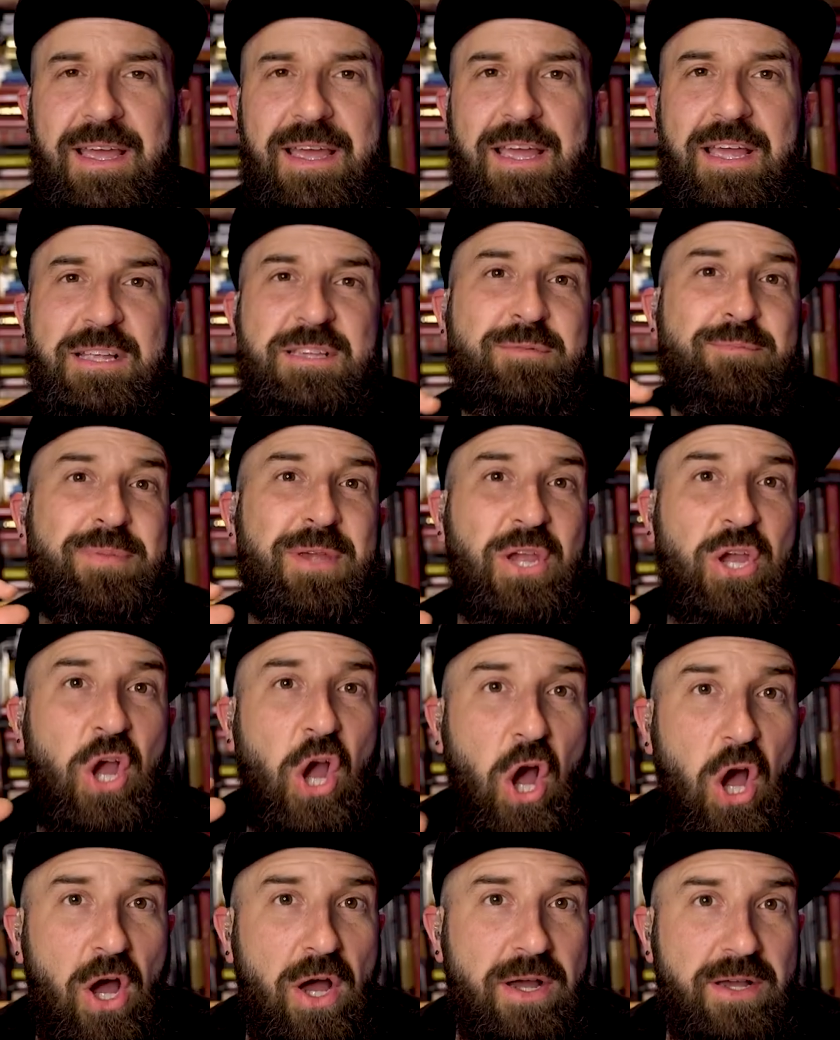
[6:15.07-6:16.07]
it's
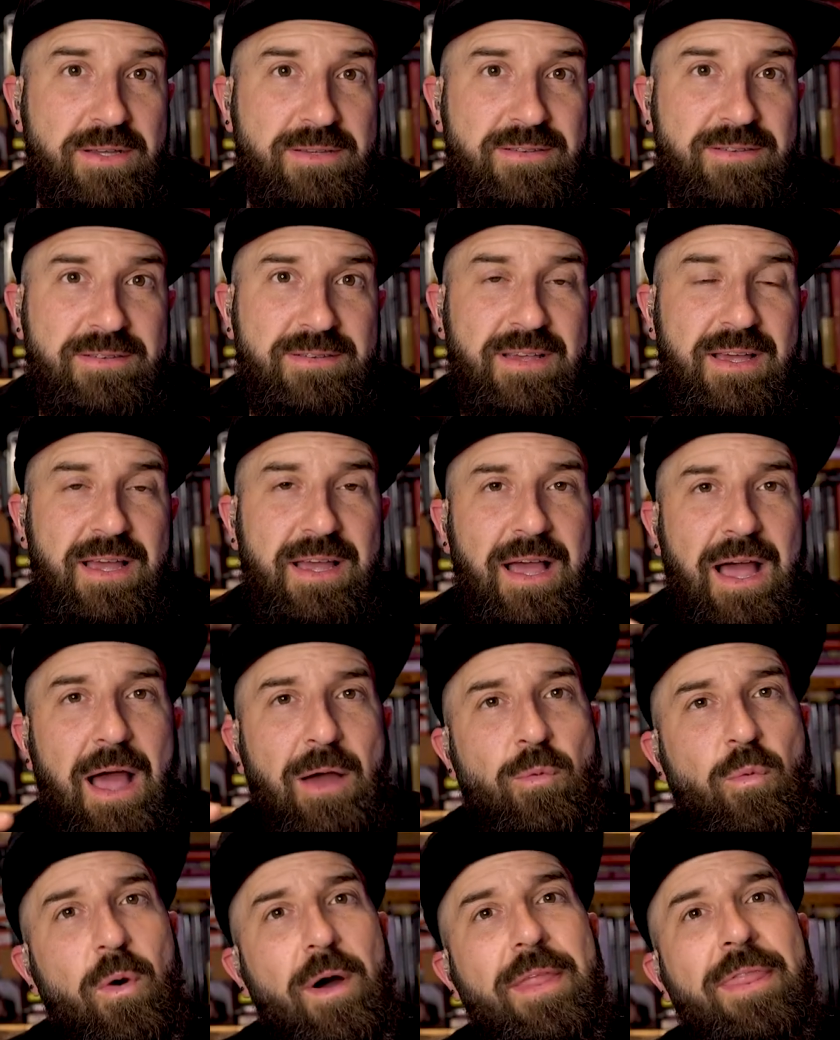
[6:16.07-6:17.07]
because I
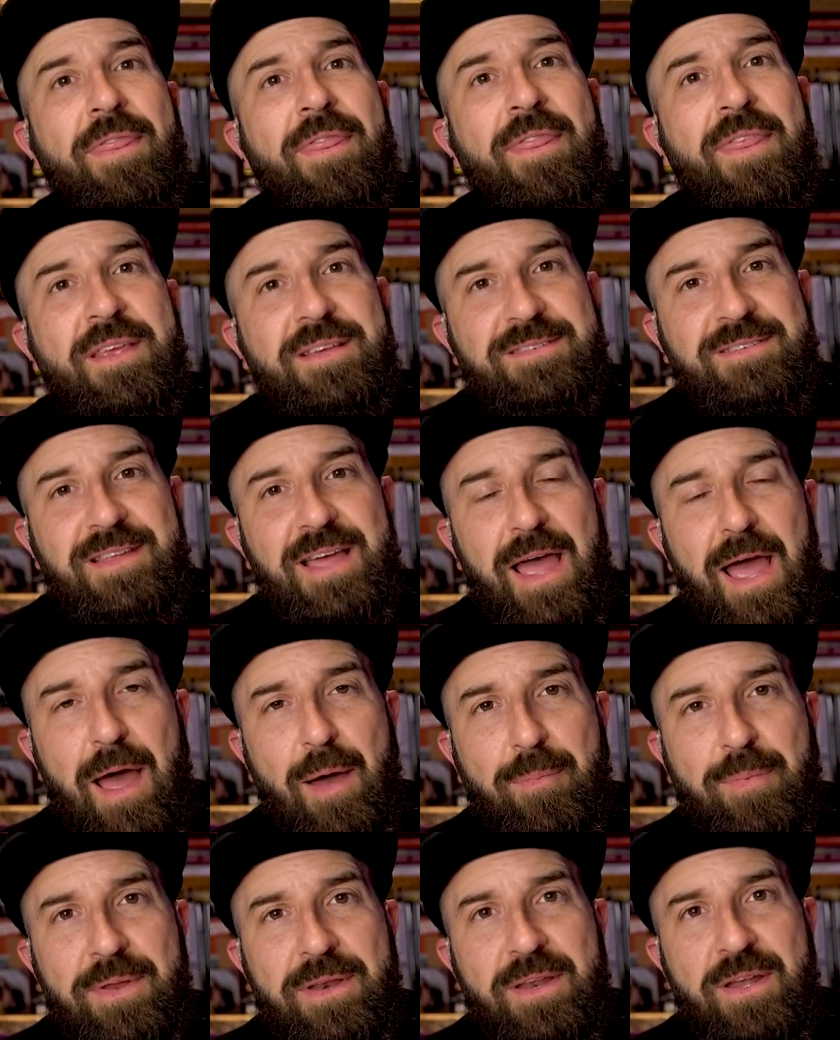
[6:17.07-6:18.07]
want this to
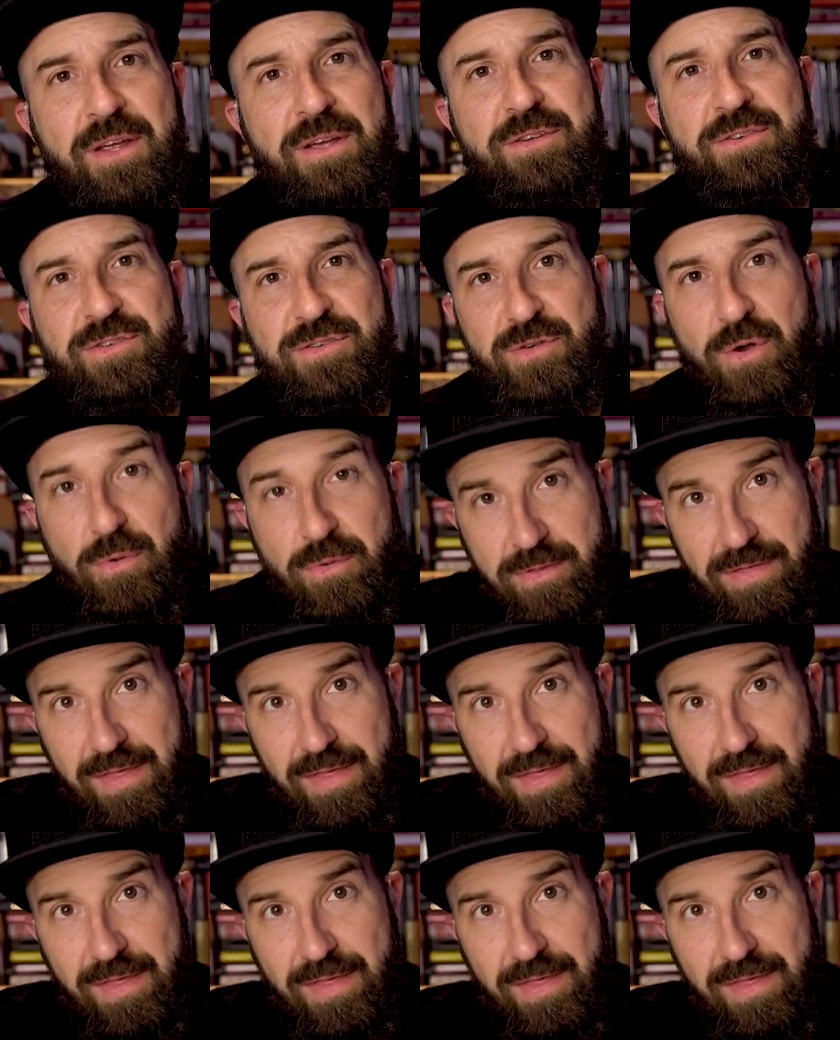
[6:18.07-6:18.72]
happen so